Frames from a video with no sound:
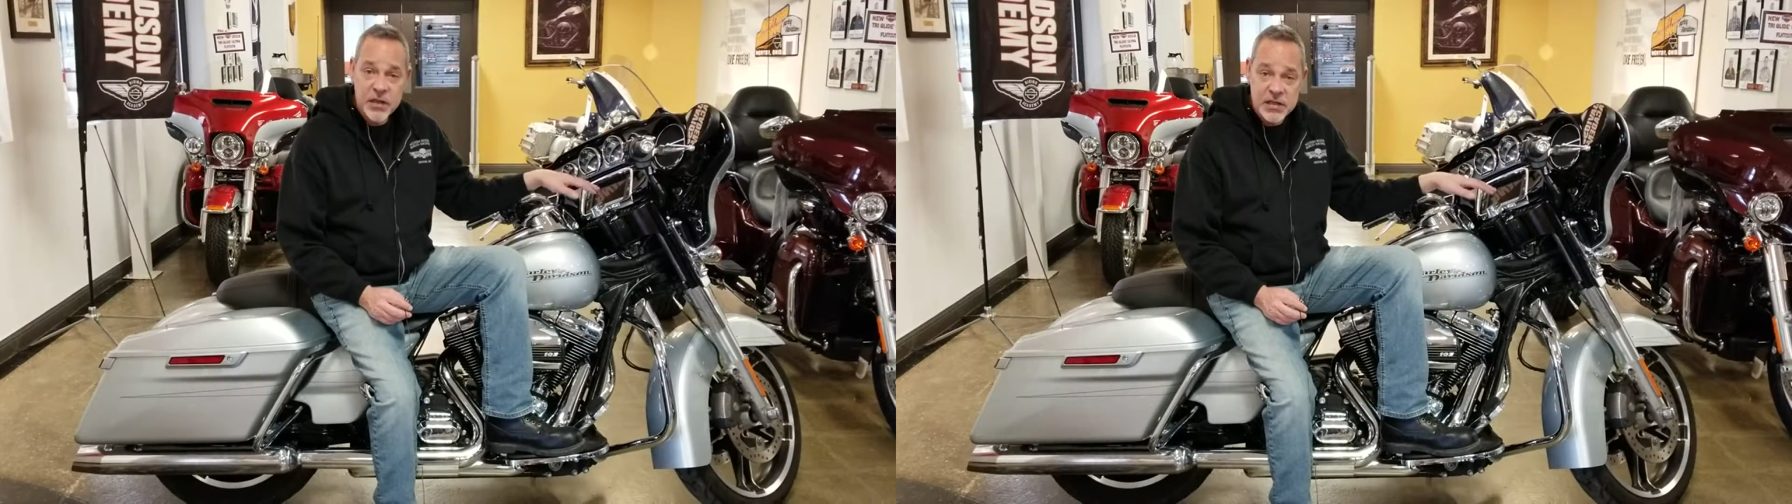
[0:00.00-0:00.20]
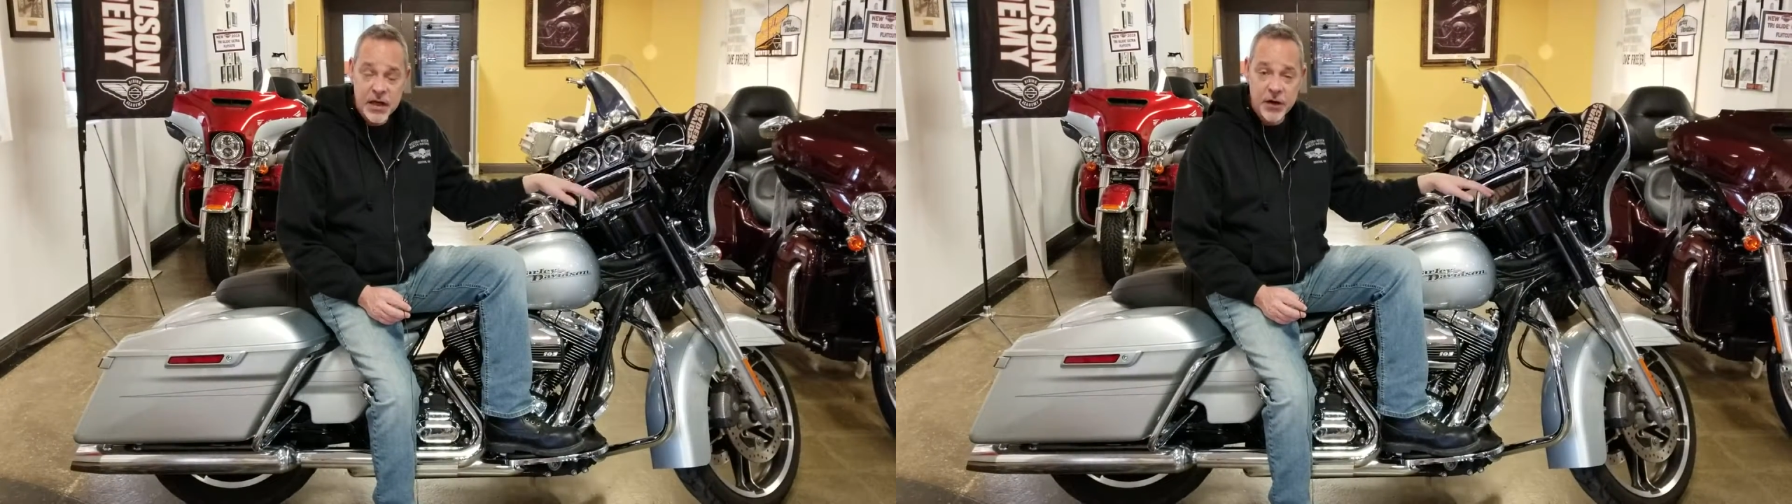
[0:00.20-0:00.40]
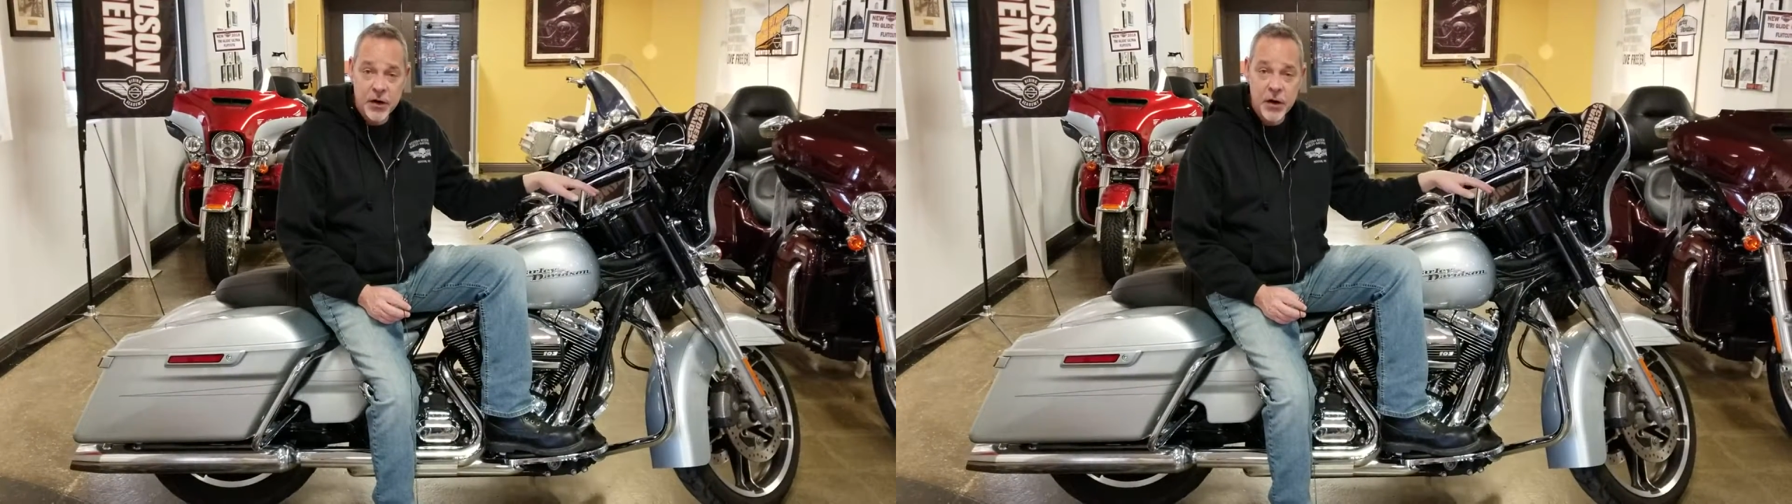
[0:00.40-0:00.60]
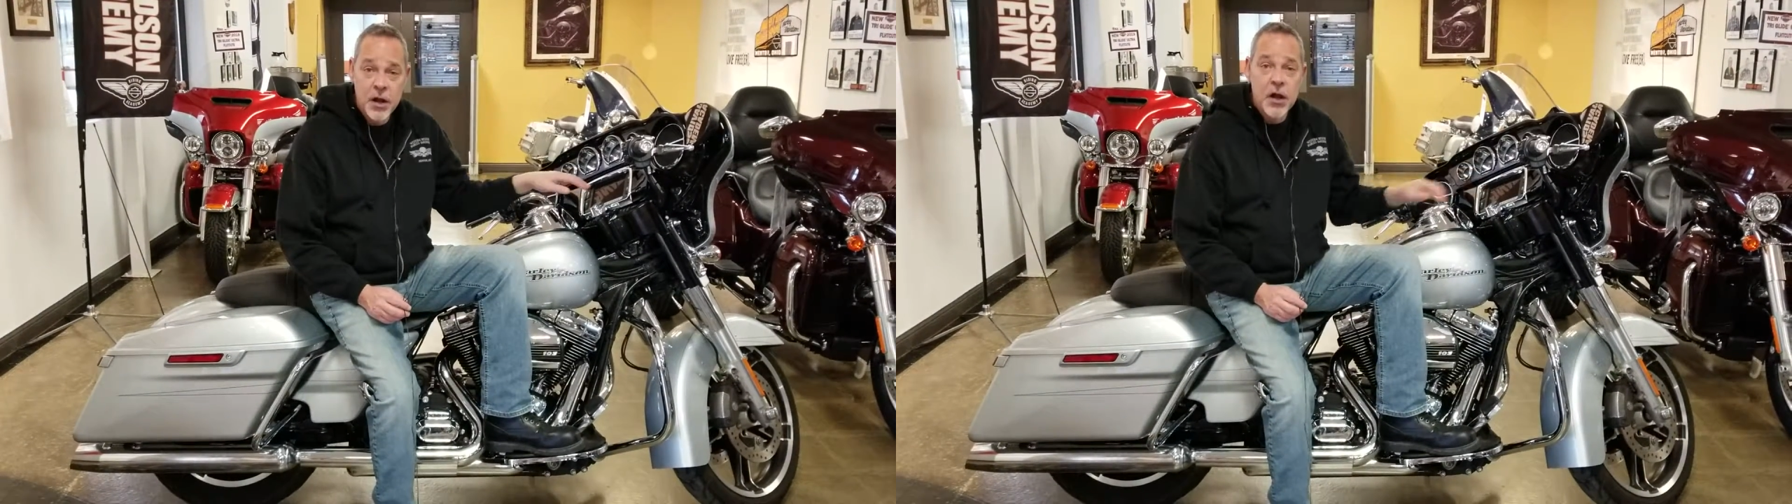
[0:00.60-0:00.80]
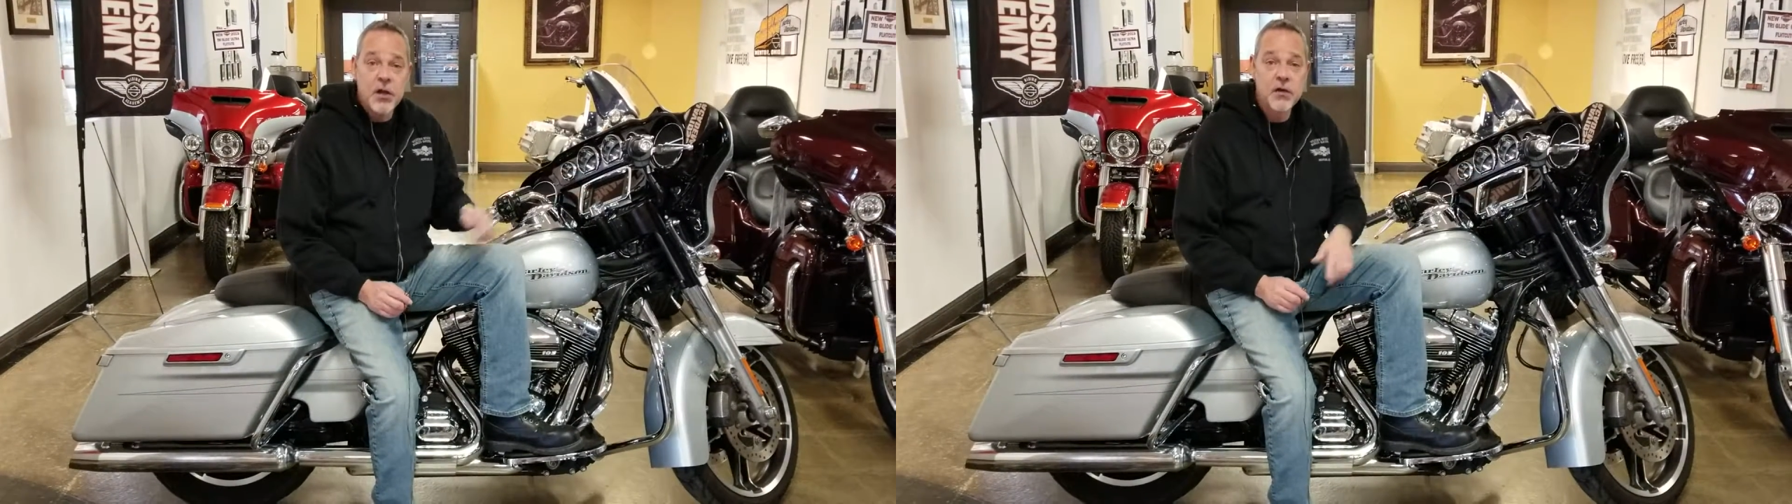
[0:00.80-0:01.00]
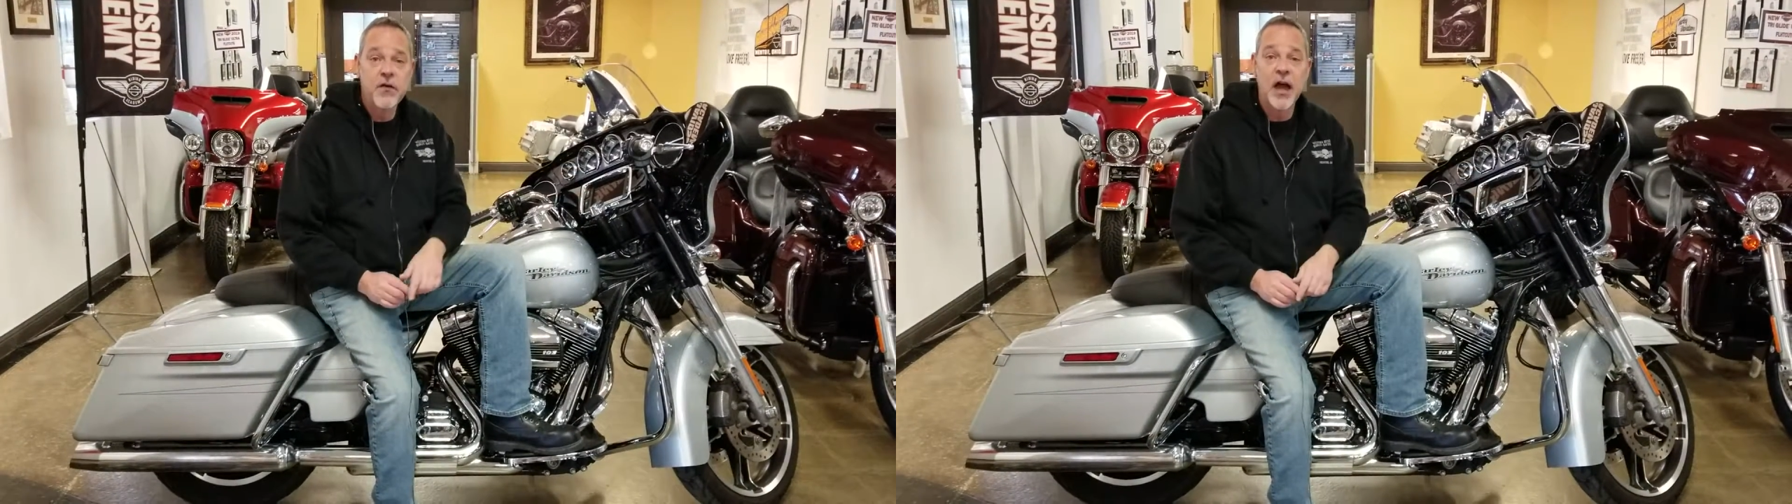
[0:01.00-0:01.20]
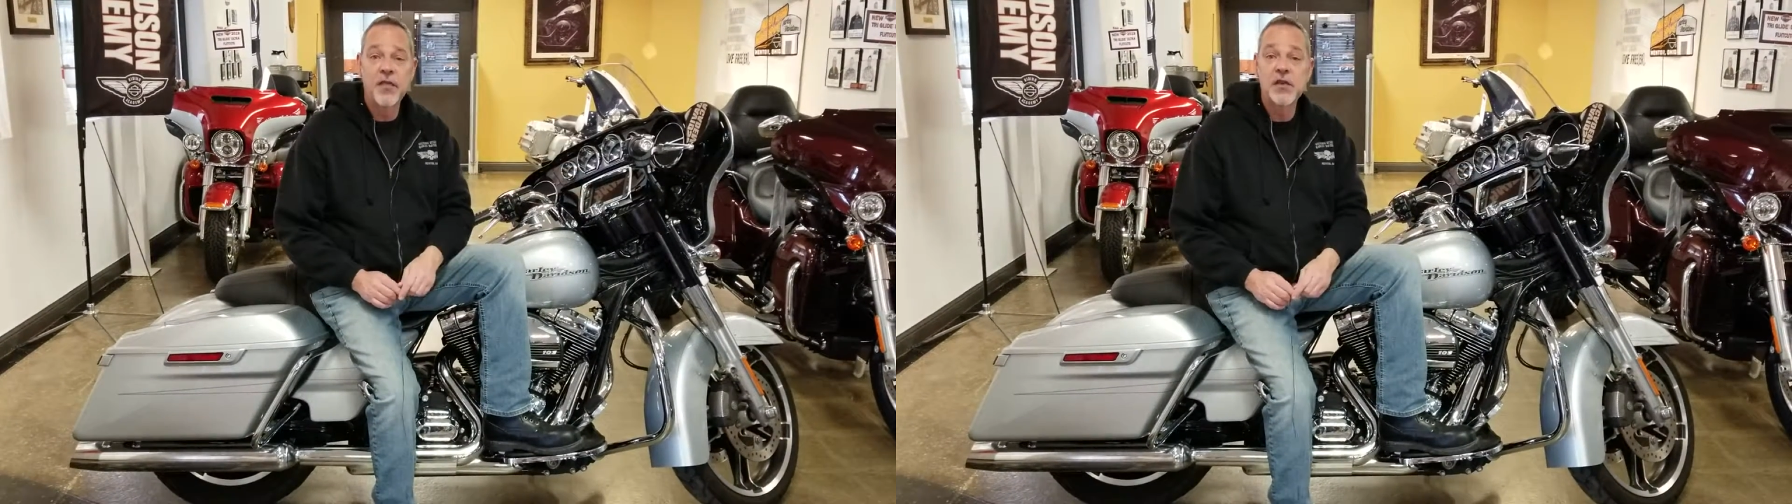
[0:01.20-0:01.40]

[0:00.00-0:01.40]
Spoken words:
center. You've got the